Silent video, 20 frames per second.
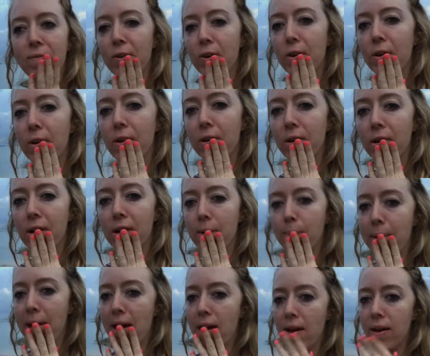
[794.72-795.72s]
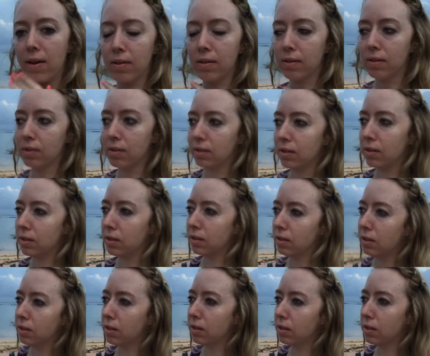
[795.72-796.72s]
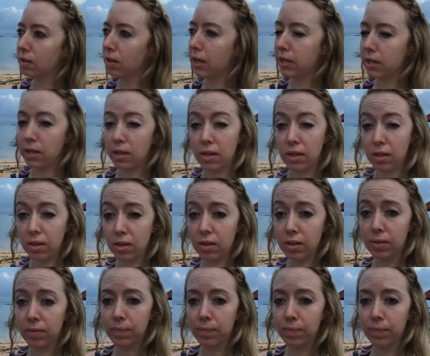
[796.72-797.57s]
for about uh, a year.